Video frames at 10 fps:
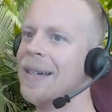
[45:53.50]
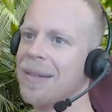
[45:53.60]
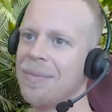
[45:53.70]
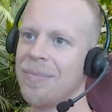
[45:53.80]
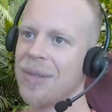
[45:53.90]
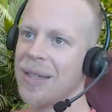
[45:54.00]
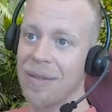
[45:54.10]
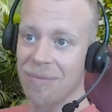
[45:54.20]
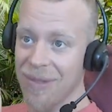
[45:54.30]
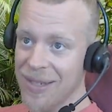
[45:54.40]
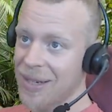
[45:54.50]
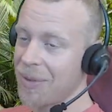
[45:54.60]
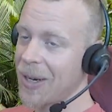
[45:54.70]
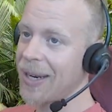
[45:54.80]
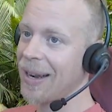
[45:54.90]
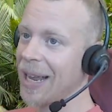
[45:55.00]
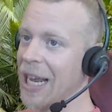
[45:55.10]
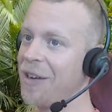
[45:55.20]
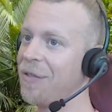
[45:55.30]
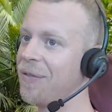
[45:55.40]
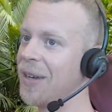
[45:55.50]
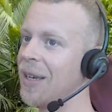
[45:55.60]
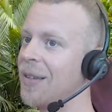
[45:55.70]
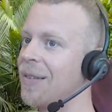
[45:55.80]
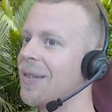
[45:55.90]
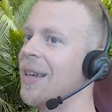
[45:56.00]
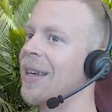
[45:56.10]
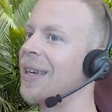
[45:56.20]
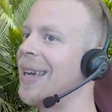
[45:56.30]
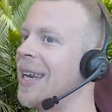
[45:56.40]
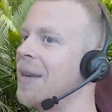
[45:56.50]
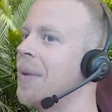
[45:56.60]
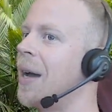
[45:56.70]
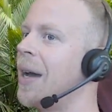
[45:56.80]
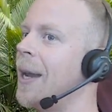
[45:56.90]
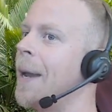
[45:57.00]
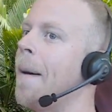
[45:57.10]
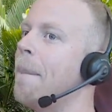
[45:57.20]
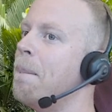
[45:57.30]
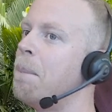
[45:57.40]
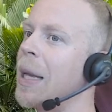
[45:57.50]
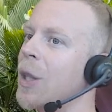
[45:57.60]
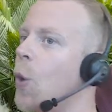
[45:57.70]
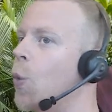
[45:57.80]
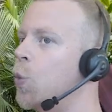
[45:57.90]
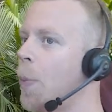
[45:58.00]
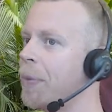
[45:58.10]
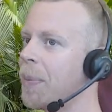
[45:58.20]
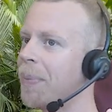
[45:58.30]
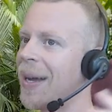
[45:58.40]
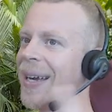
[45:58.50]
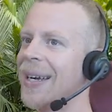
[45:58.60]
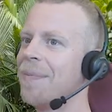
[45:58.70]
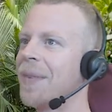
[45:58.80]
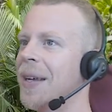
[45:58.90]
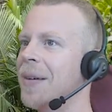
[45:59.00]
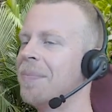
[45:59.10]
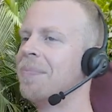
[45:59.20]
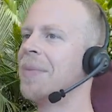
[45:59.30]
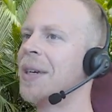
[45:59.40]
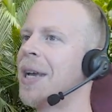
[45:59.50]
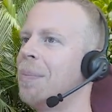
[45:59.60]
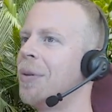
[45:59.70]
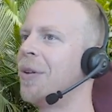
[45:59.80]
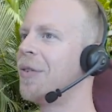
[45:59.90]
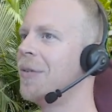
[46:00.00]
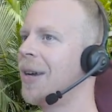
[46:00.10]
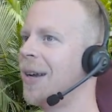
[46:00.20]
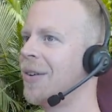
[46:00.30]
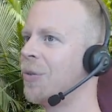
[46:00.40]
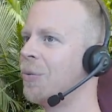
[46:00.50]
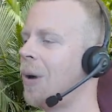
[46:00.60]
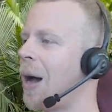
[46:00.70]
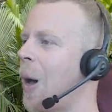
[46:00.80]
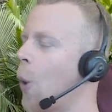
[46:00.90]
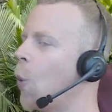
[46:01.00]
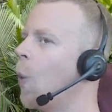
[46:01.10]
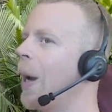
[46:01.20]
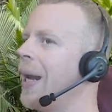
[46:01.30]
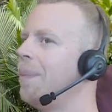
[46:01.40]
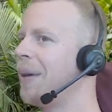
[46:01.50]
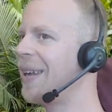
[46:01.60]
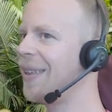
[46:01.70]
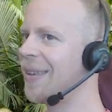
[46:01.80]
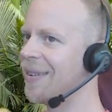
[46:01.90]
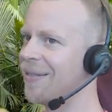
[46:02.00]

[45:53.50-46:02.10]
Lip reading: the simulator live and getting my butt whooped by a couple of you guys who are way better